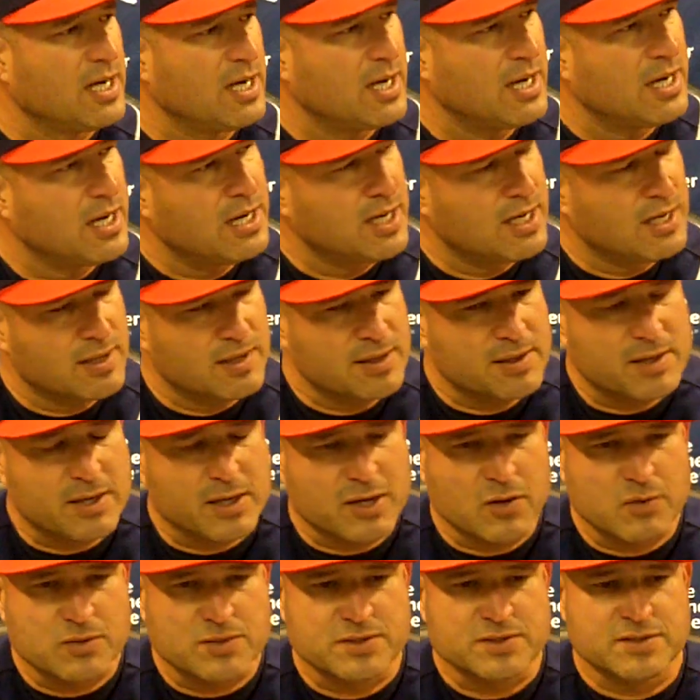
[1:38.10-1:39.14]
the
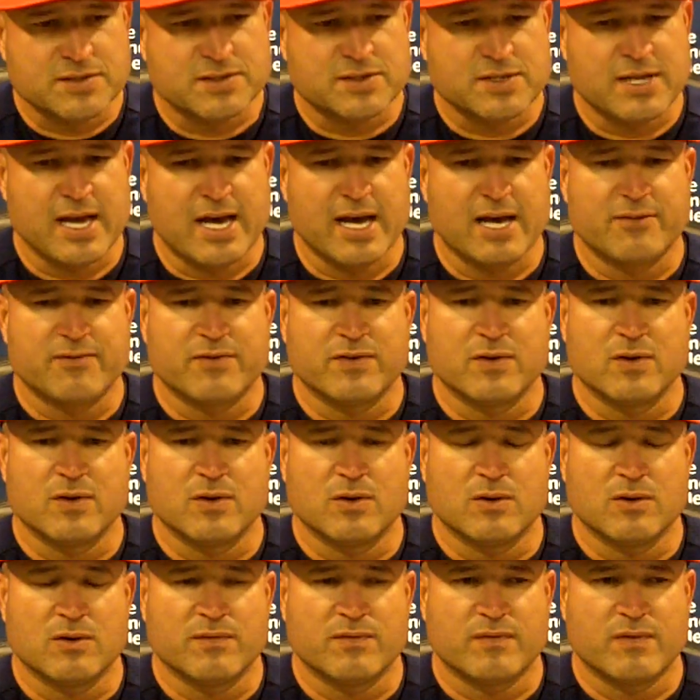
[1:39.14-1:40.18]
coaching staff,
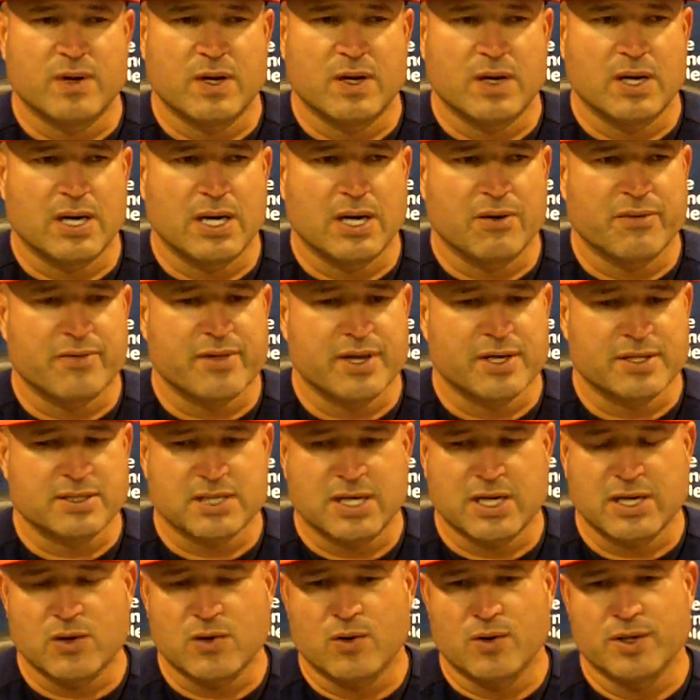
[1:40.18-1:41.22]
of how things
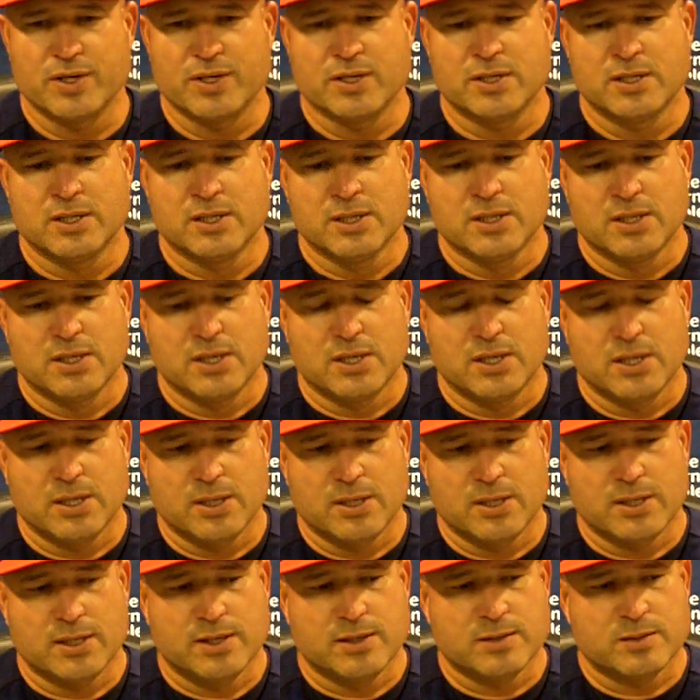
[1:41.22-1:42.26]
are going,
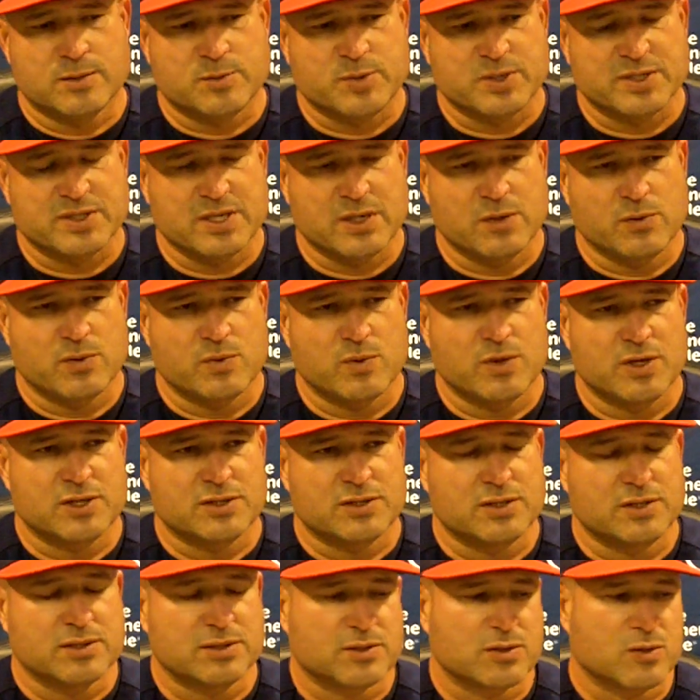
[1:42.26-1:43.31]
especially with
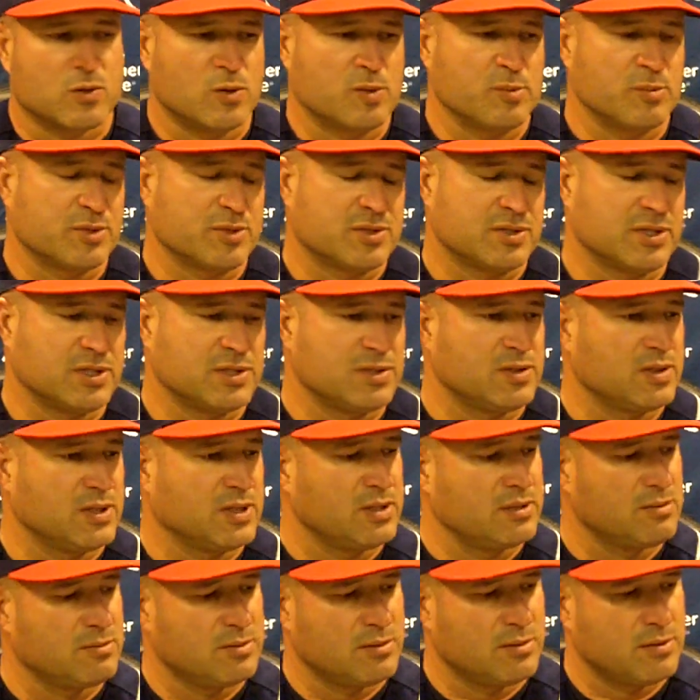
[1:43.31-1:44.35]
runners in the scoring position,
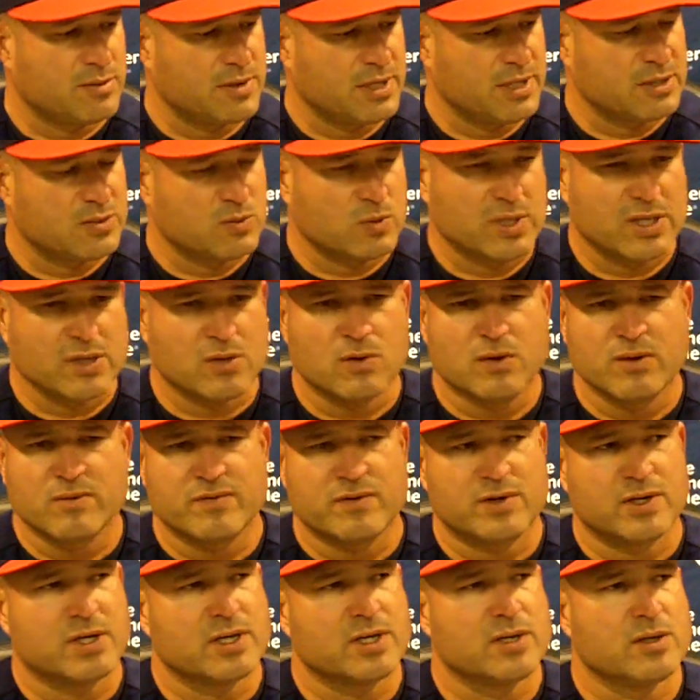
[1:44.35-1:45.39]
and things weren't going
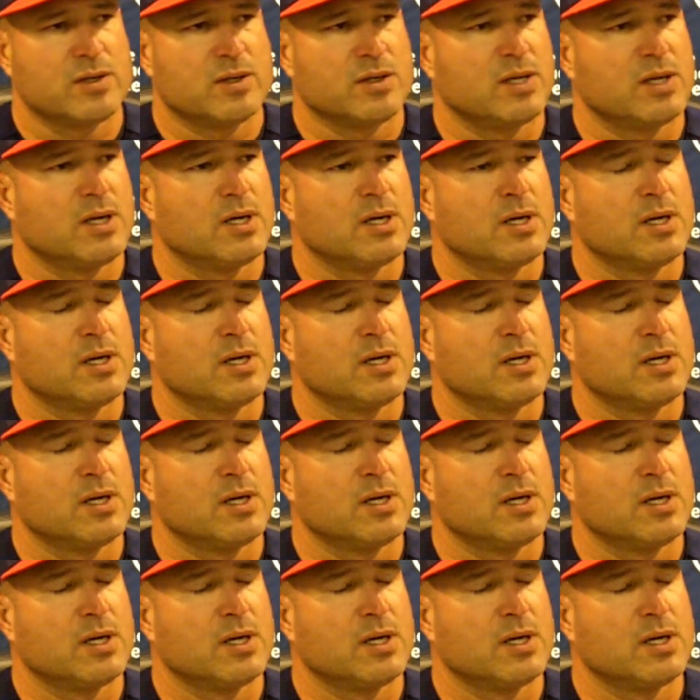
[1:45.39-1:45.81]
very good.